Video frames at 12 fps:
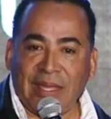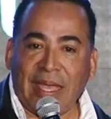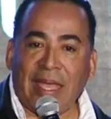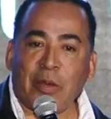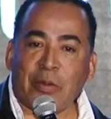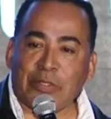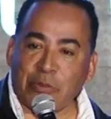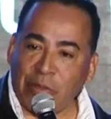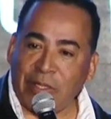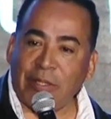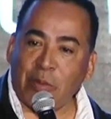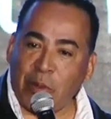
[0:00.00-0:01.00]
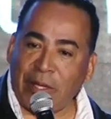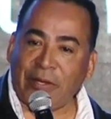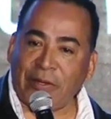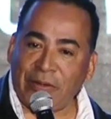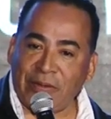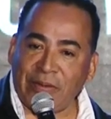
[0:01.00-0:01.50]
and it was really
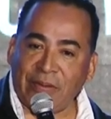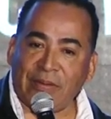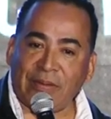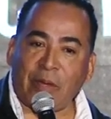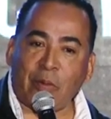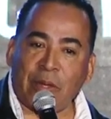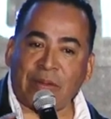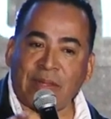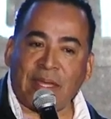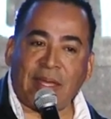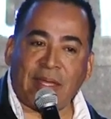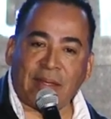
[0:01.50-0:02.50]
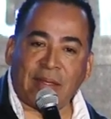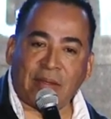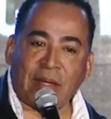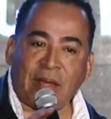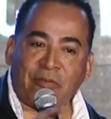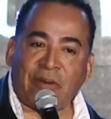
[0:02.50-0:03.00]
weird that within
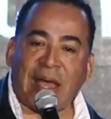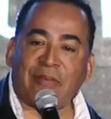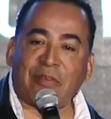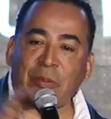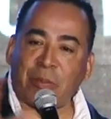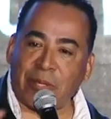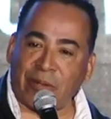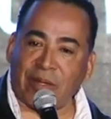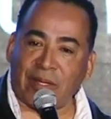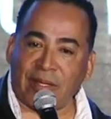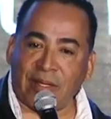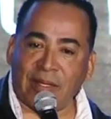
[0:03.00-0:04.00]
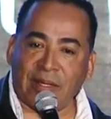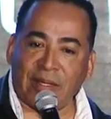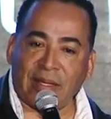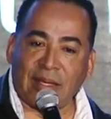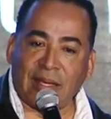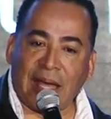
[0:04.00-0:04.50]
a 5-year period,
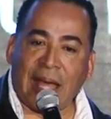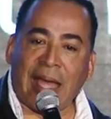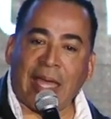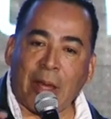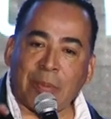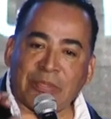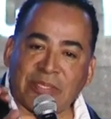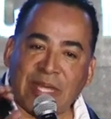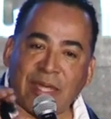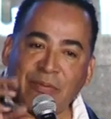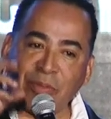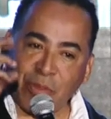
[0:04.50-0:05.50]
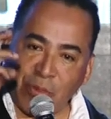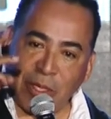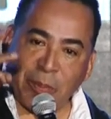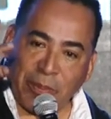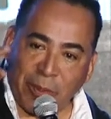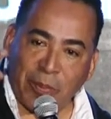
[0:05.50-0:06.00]
I helped save 3
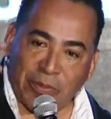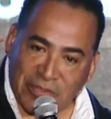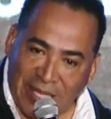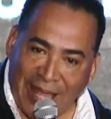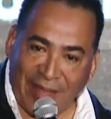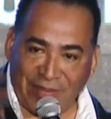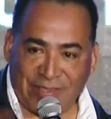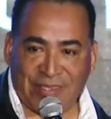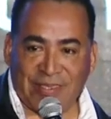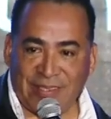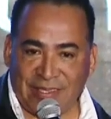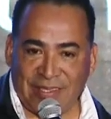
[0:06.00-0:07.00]
people's lives.